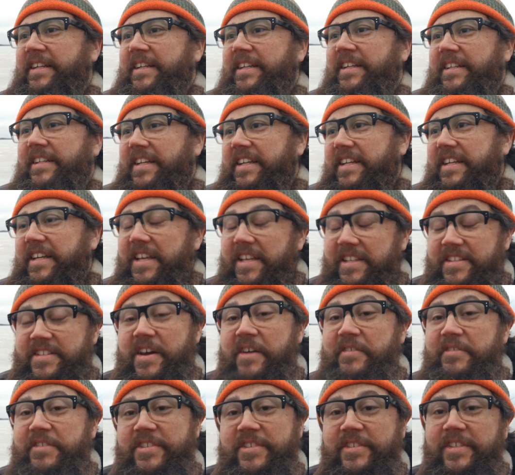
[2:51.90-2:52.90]
Like, it's
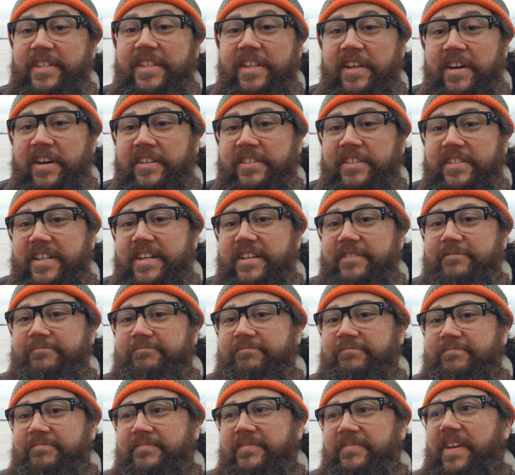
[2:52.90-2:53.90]
obviously locked up.
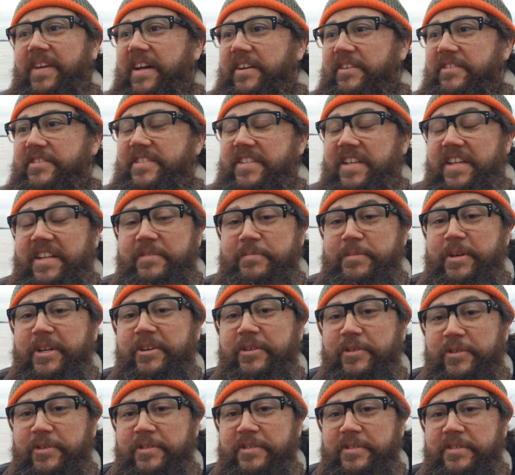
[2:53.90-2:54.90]
I don't see any big
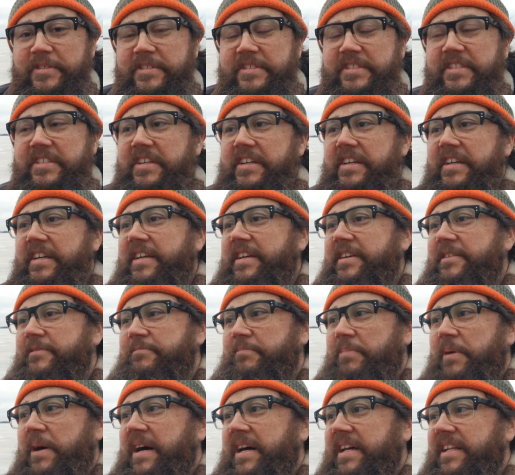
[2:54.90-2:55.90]
holes,
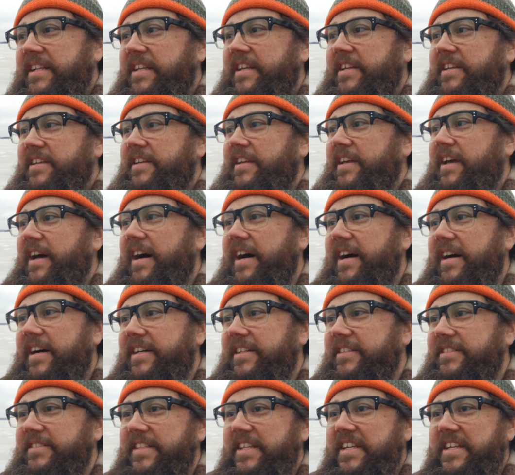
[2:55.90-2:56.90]
but
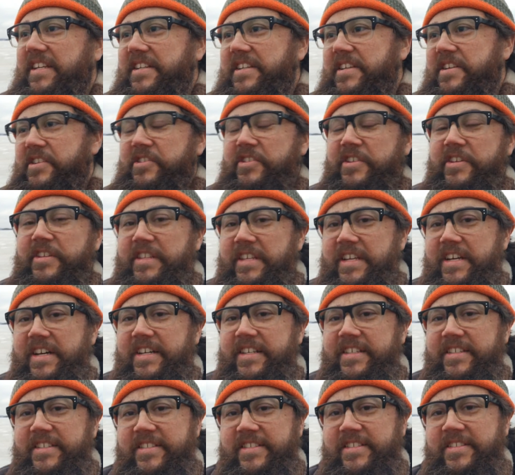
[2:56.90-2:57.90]
the condition of the
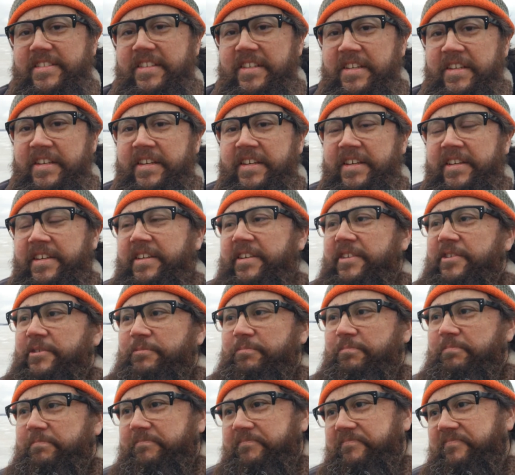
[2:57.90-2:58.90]
ice,
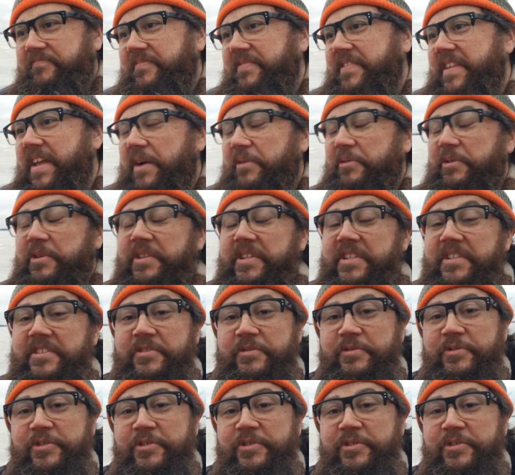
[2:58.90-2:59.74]
not really too